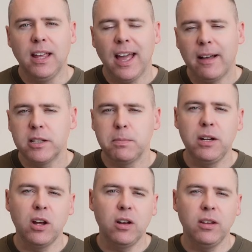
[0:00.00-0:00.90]
Helps me
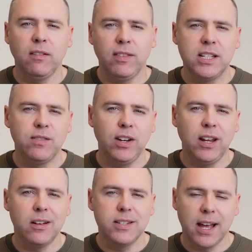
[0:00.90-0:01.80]
know that this
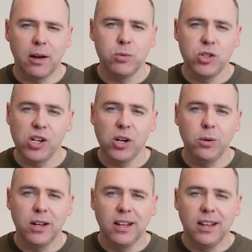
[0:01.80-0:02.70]
video has helped
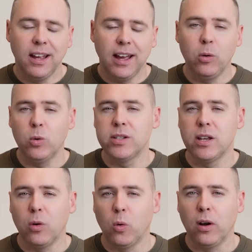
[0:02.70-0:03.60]
you, and also
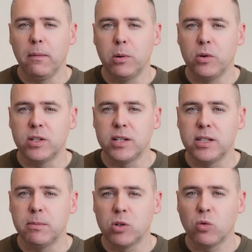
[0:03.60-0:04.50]
the all important
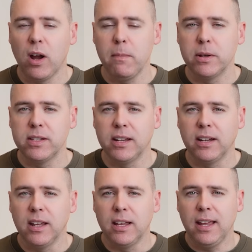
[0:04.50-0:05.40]
subscribe
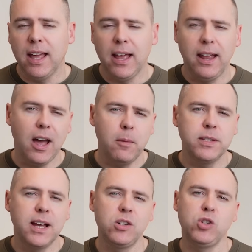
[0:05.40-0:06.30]
button. It
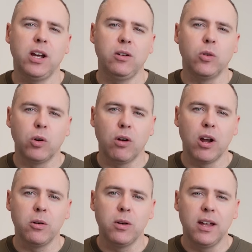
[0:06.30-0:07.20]
helps our channel
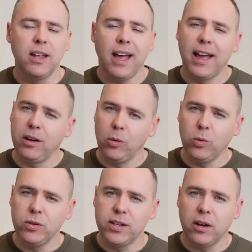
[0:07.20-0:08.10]
grow and
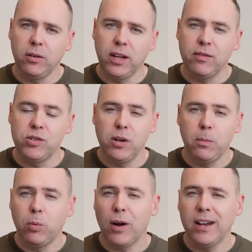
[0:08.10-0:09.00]
also gives you
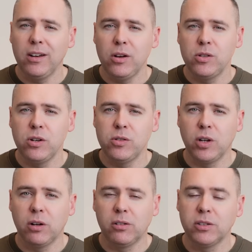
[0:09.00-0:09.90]
brand new
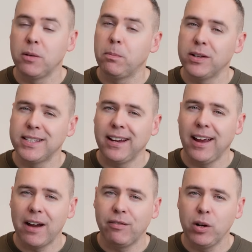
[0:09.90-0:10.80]
tutorials we put out
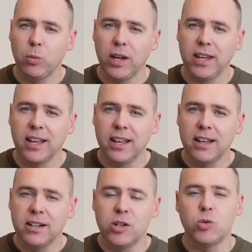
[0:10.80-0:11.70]
every week
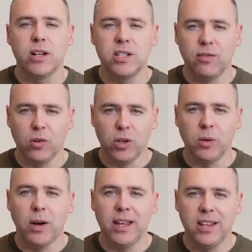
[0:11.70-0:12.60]
to transform the
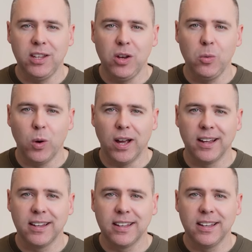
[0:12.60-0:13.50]
way that you
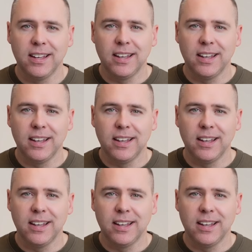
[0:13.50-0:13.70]
work.